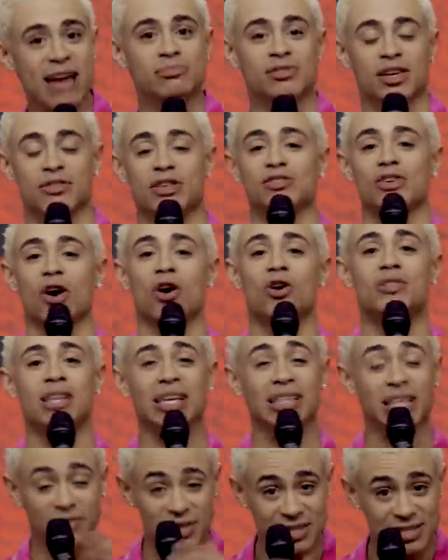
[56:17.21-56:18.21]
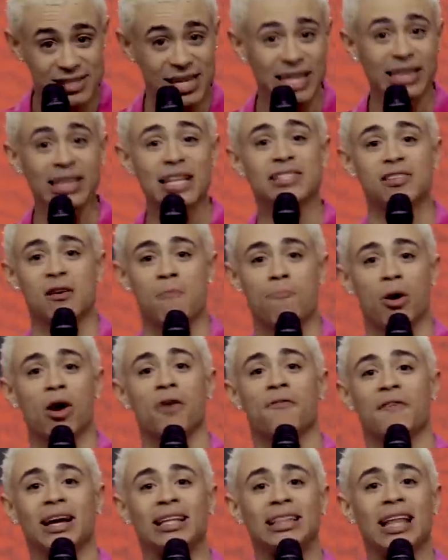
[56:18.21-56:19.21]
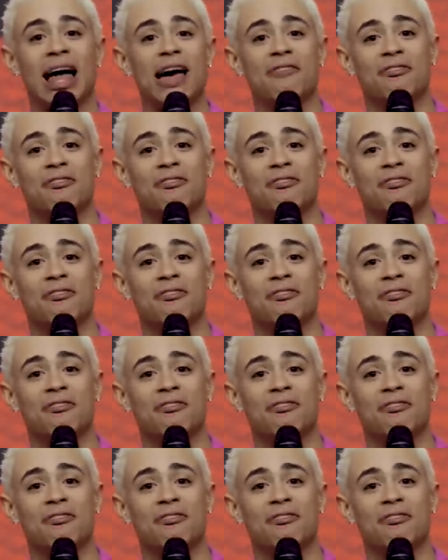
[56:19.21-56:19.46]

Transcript: came to this earth. He lived a sinless and perfect